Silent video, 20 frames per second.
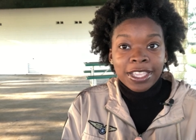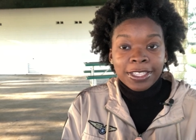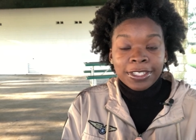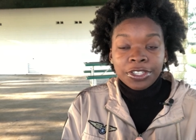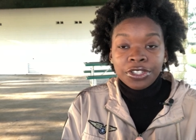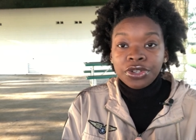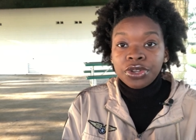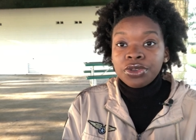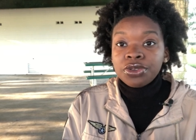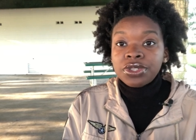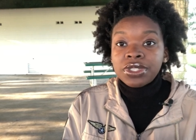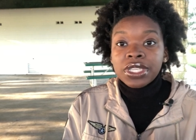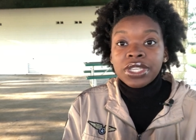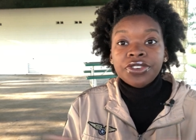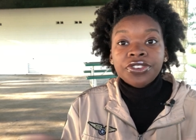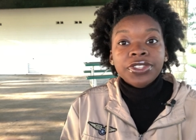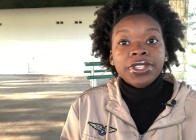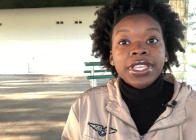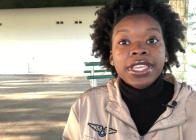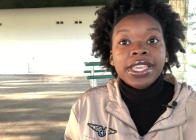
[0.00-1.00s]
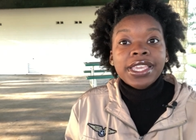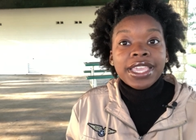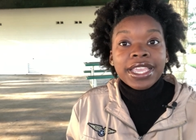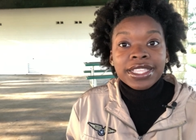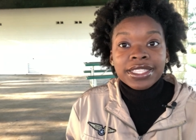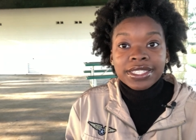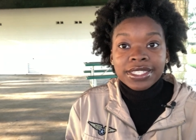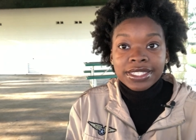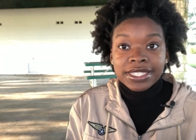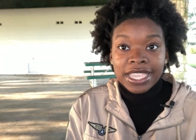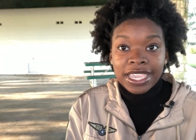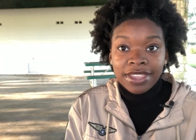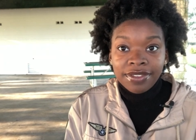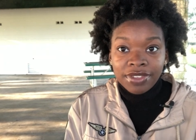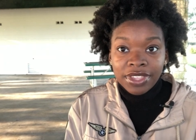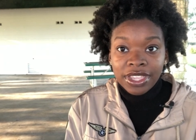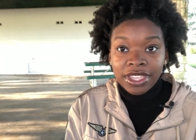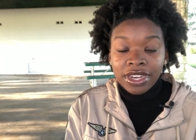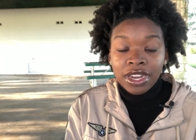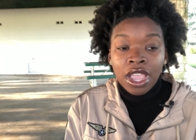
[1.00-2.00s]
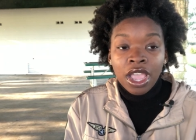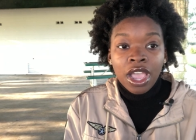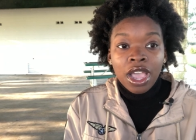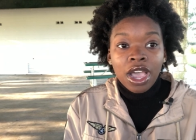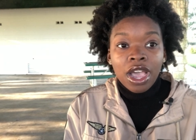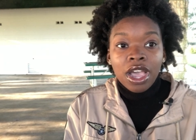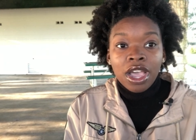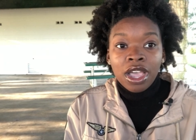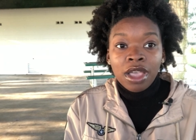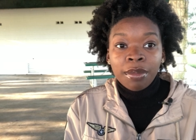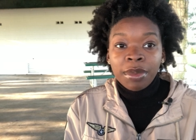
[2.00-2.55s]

you know, secretly against David um,